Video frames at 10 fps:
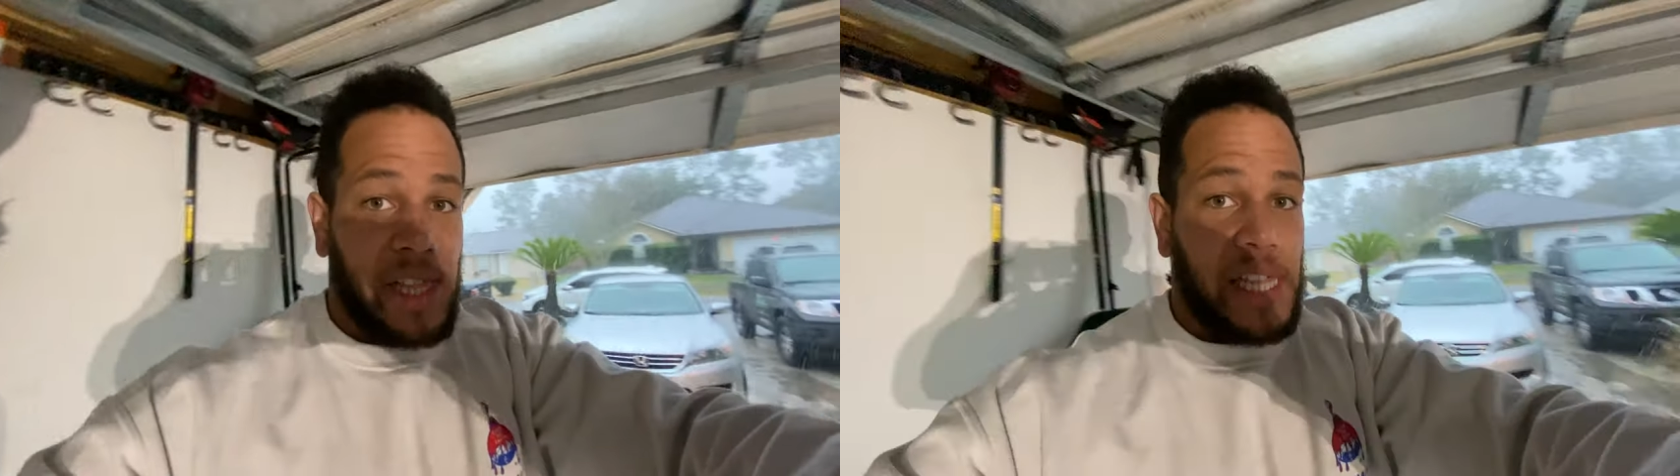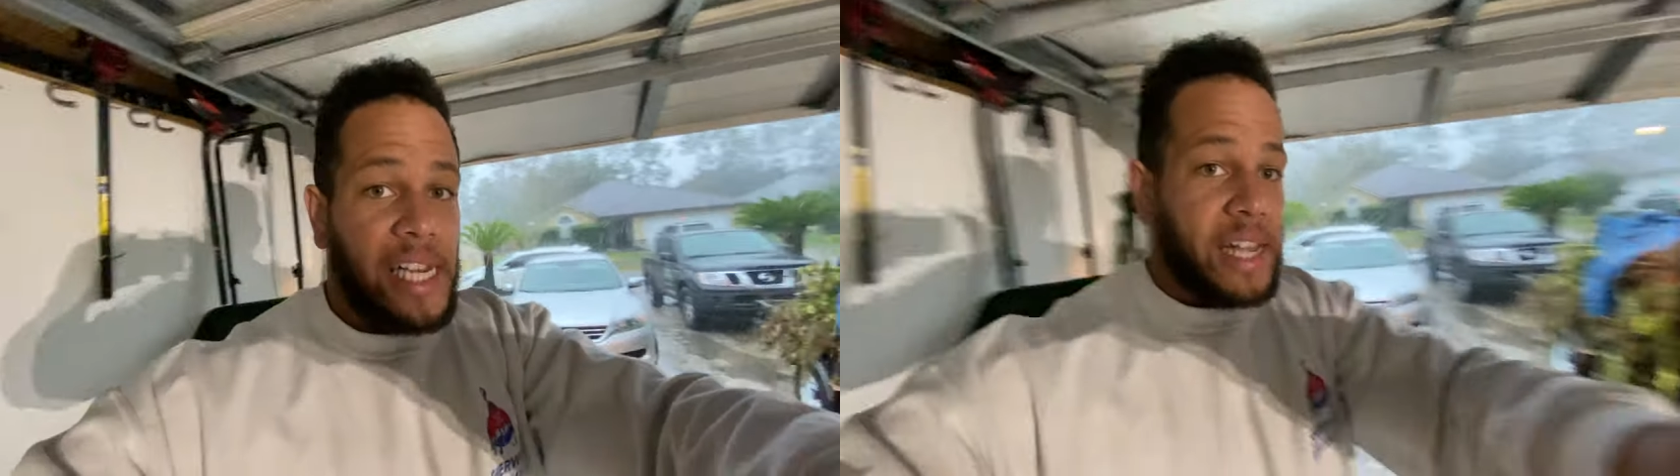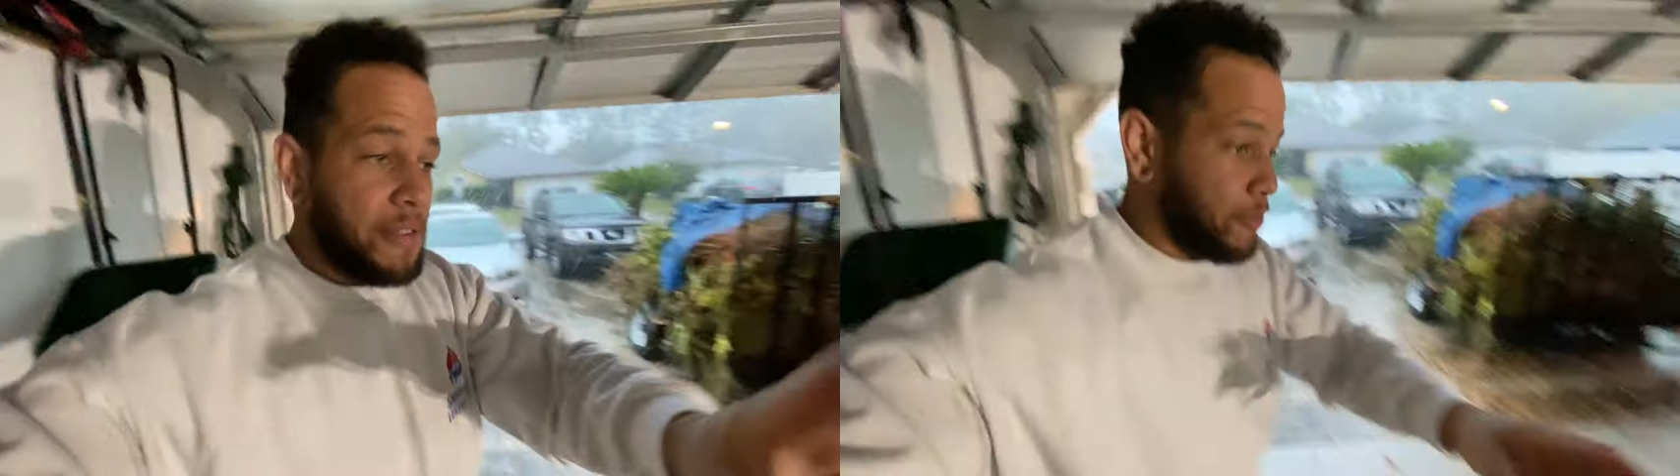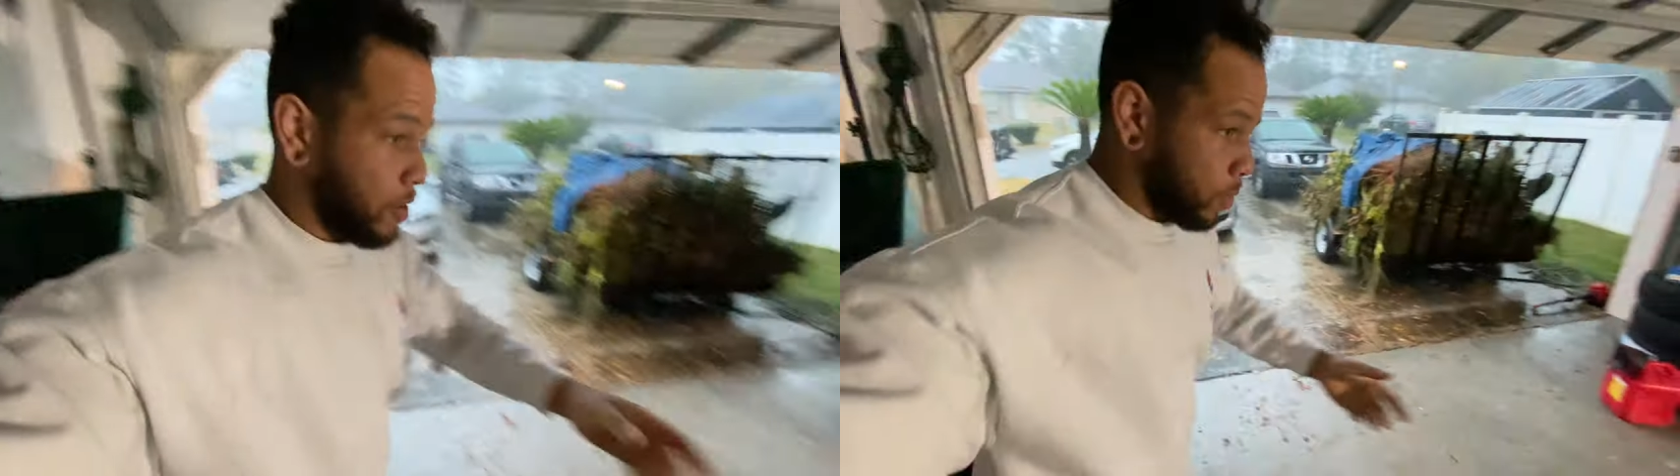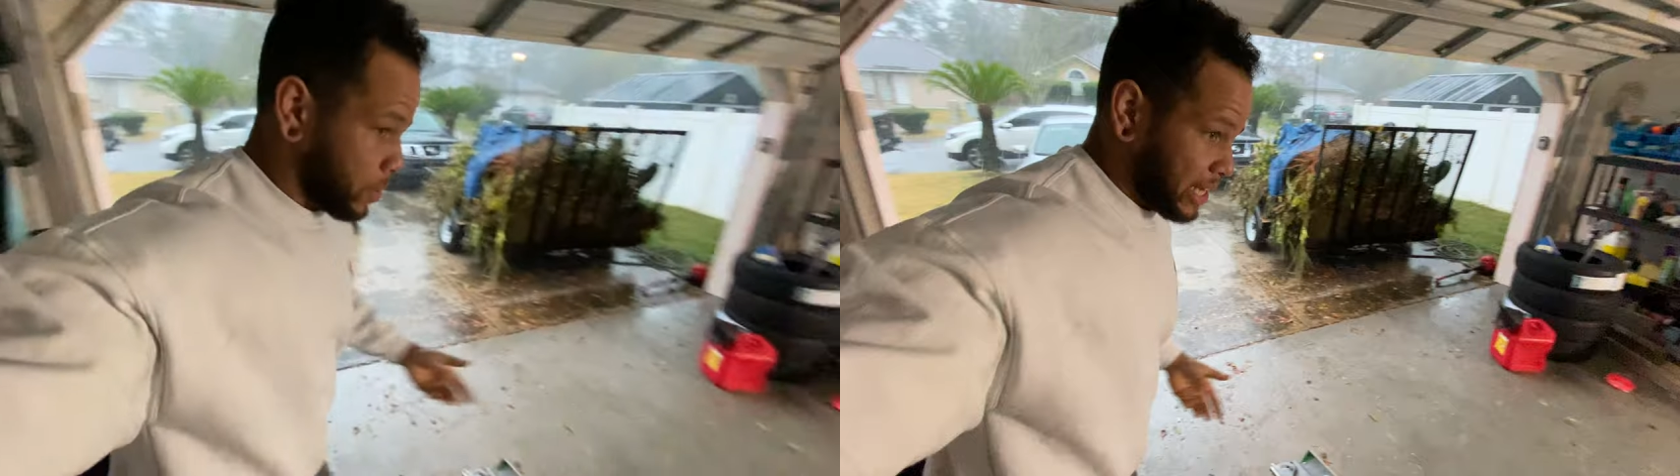Leaning
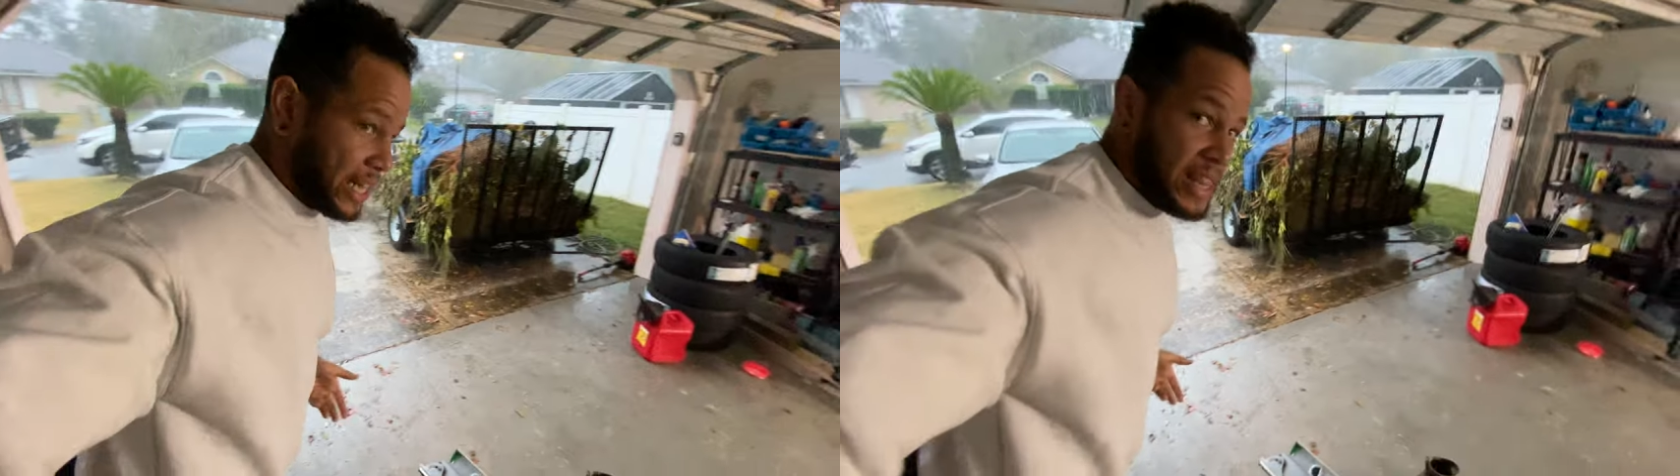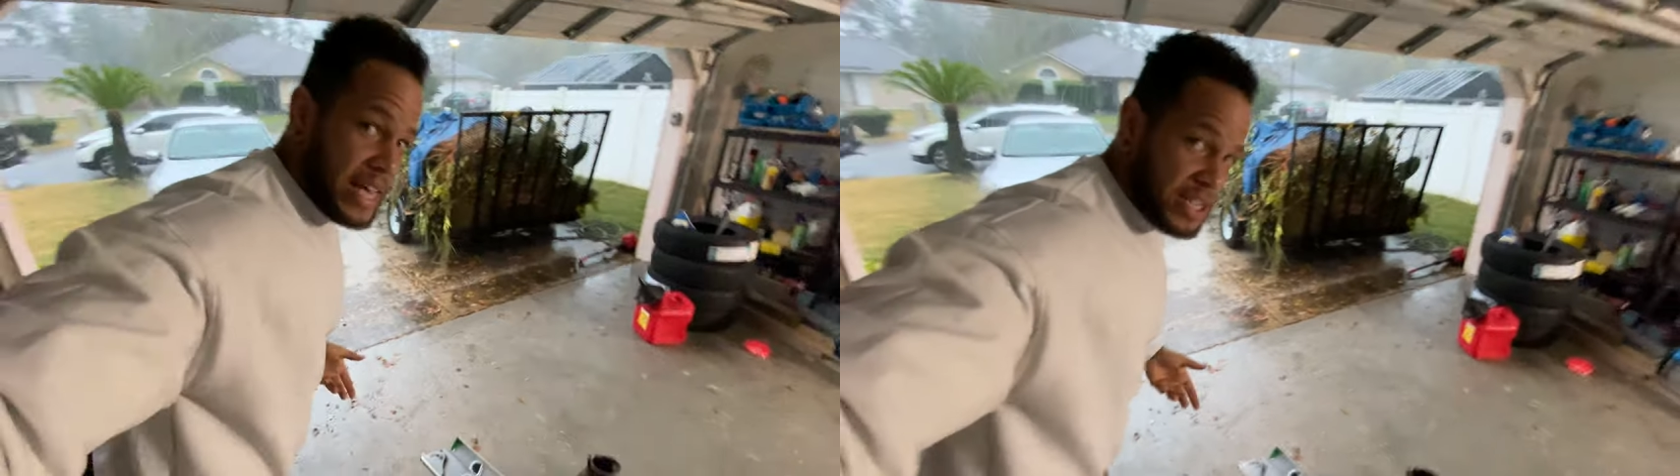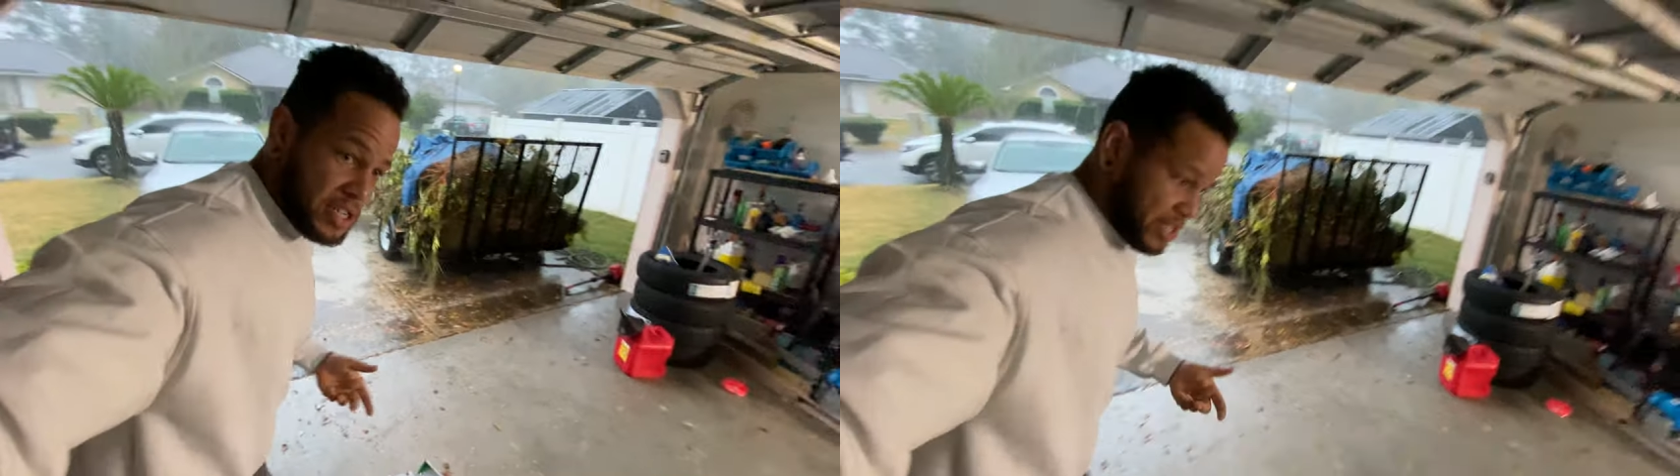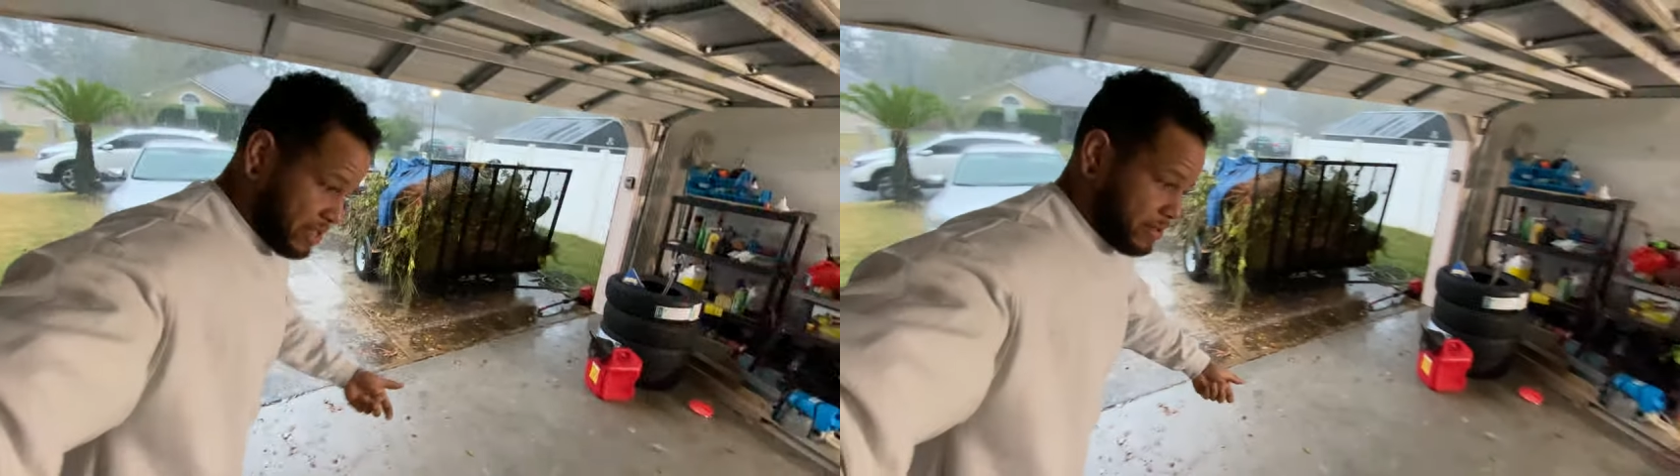forward like this,